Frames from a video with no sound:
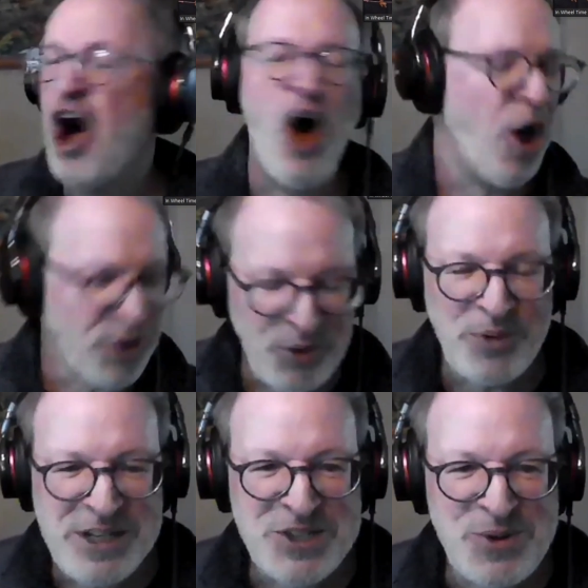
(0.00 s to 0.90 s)
All the
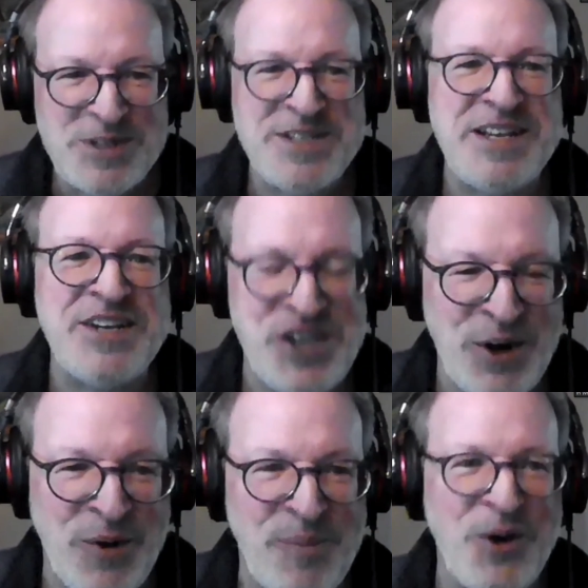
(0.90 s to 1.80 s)
resources that
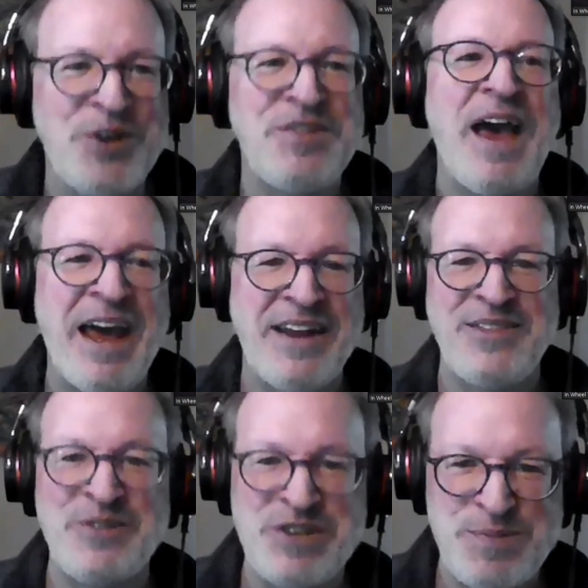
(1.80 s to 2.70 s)
General Motors had at
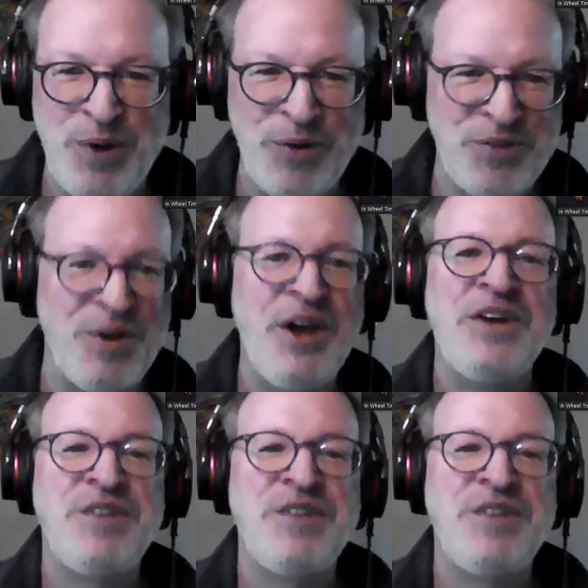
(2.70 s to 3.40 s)
their disposal